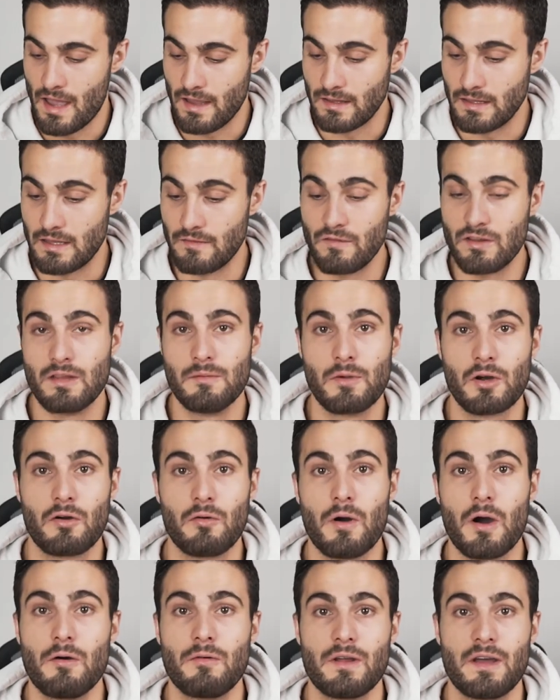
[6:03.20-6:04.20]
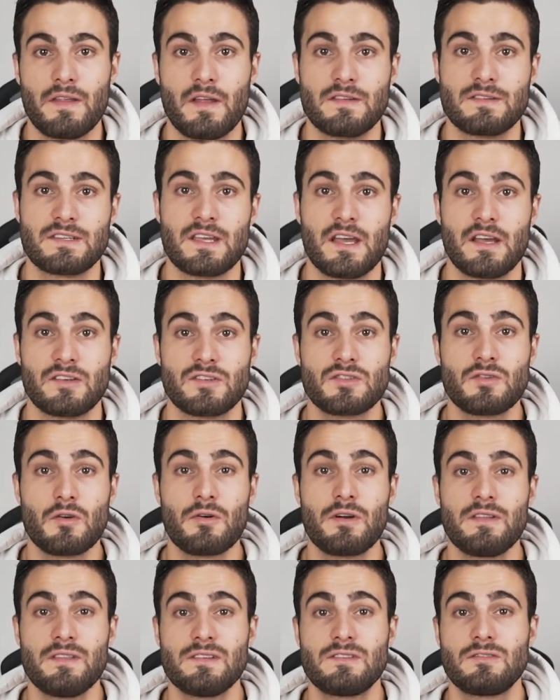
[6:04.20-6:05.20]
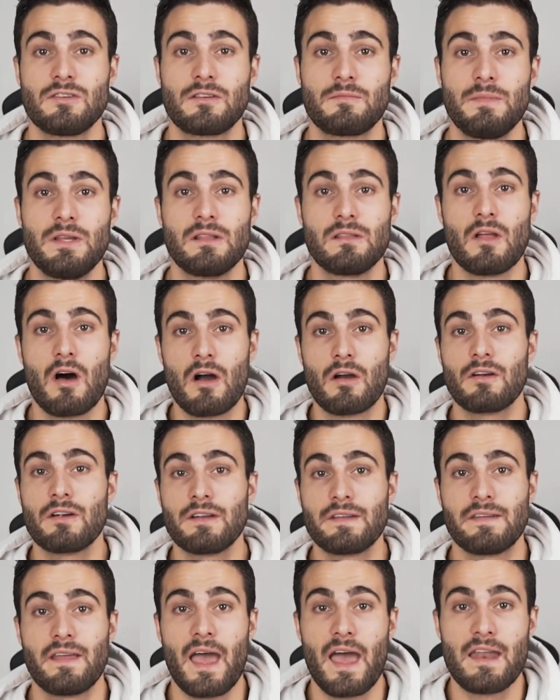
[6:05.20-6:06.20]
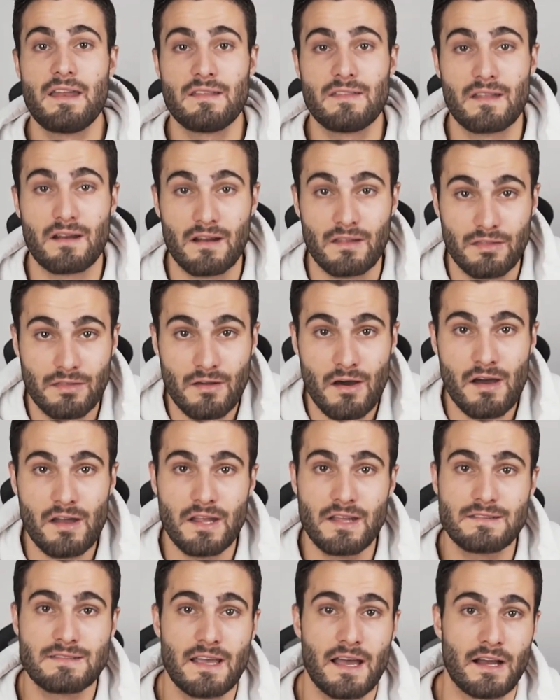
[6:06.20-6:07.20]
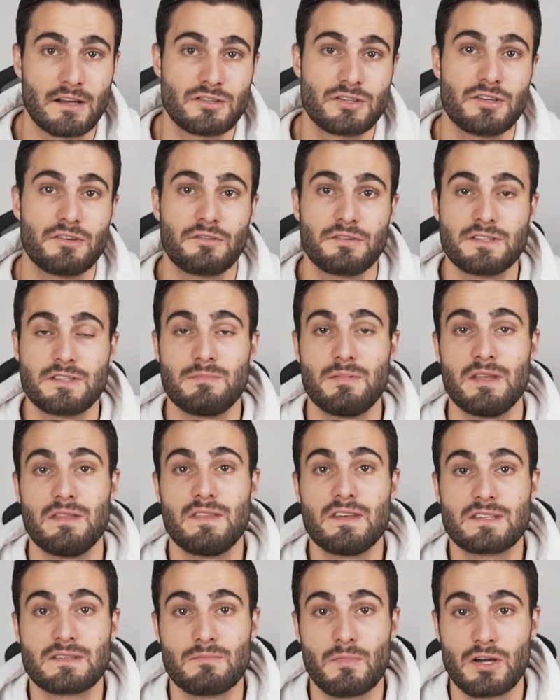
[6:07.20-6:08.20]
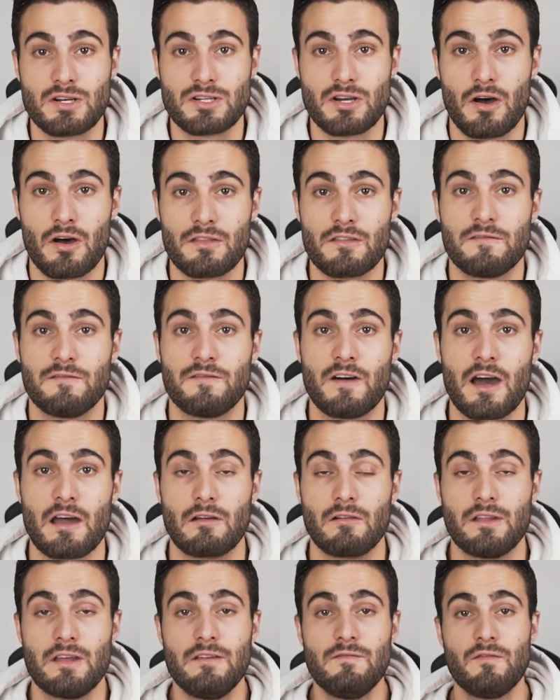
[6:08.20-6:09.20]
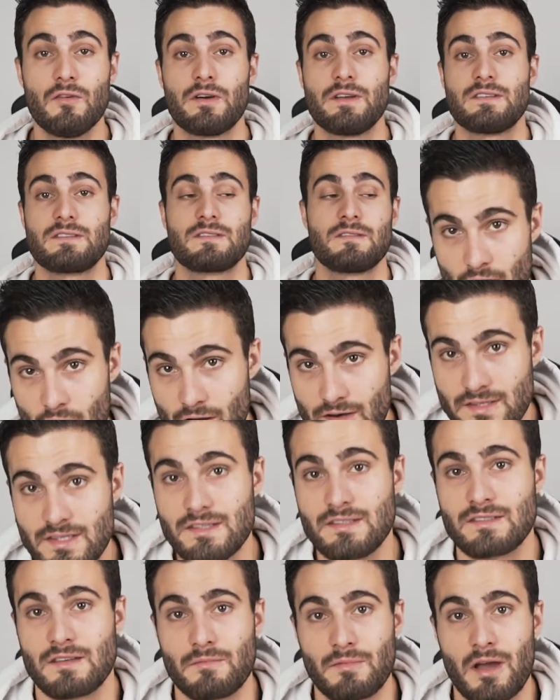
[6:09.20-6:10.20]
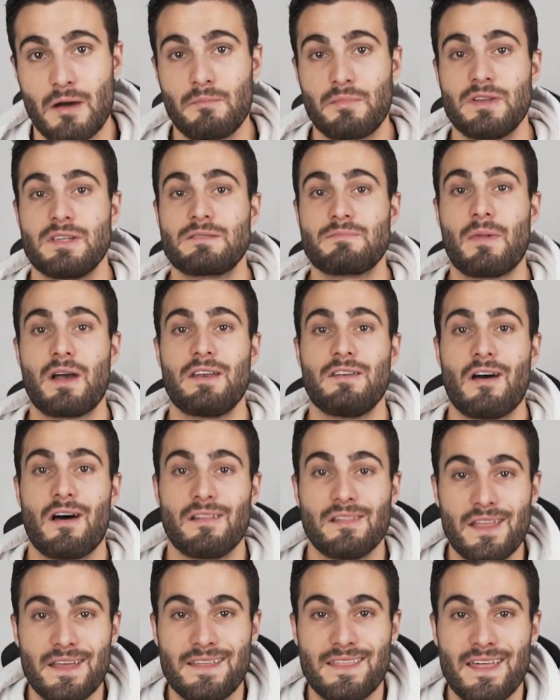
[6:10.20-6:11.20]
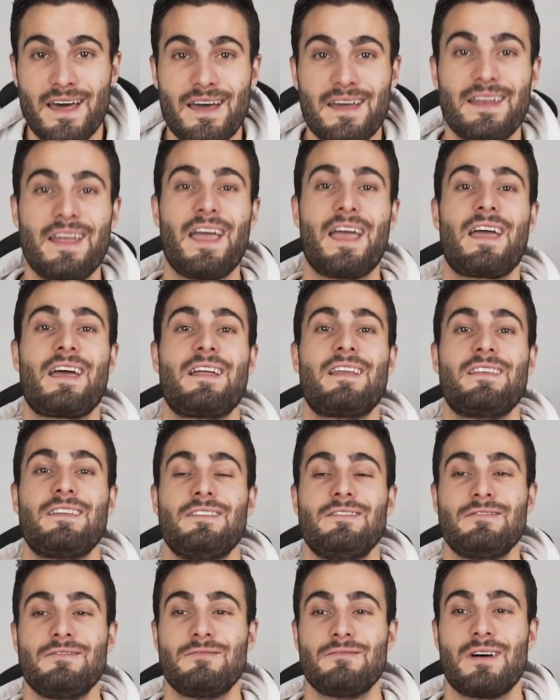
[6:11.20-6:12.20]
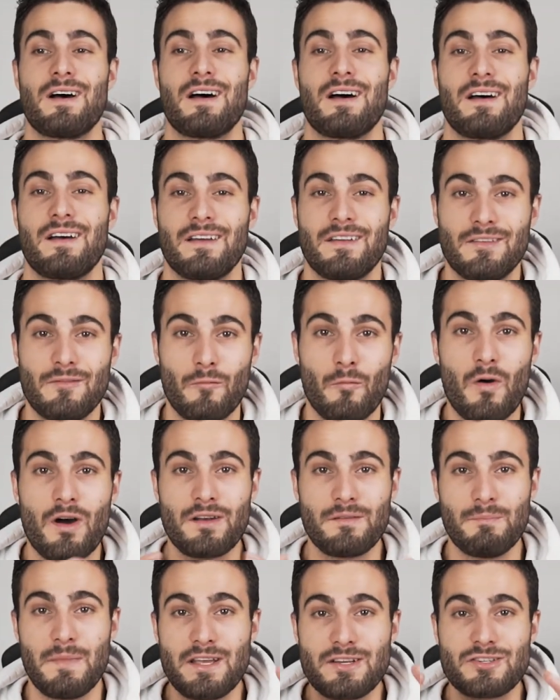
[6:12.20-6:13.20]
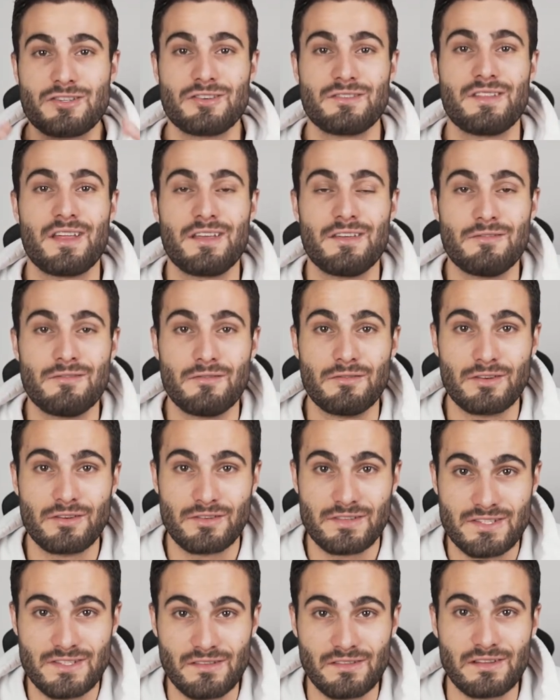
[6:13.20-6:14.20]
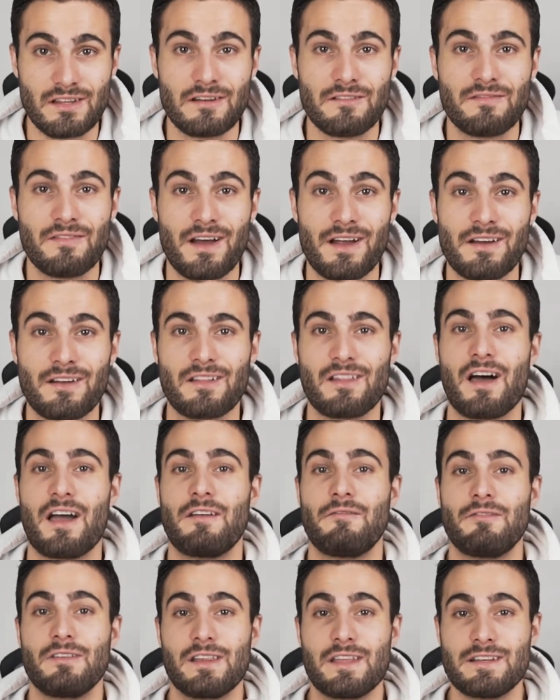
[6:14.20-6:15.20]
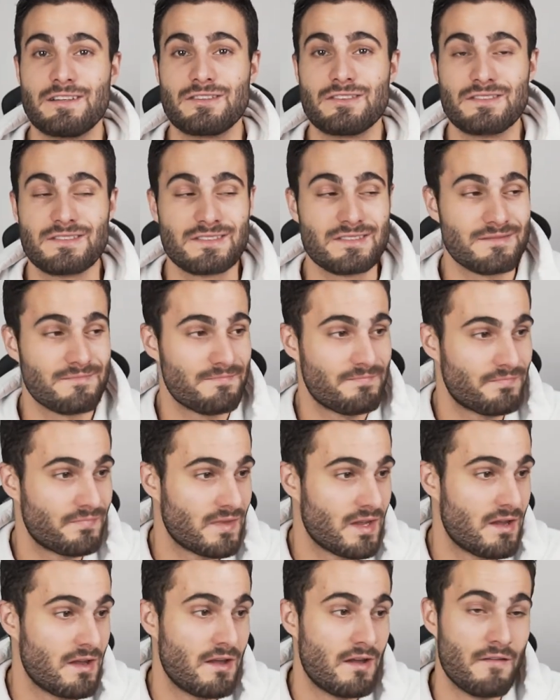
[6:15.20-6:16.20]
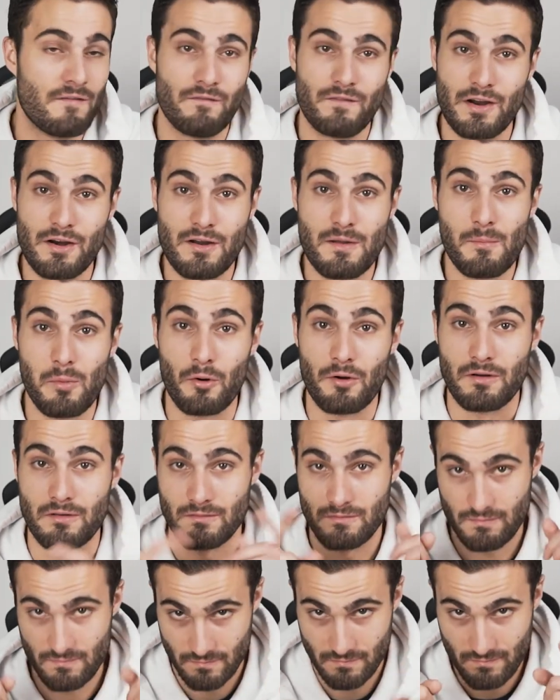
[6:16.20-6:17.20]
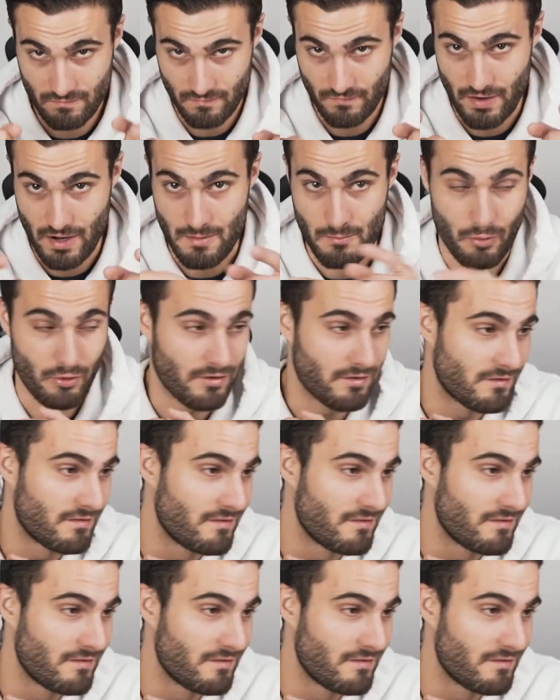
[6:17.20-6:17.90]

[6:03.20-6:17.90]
giving them a quote and then saying, sorry, this took me longer to edit than I thought. It's actually going to be this much on the final invoice. Honestly, some companies might not like that, and you want to make sure that you solidify your client relations. Very important. Very important.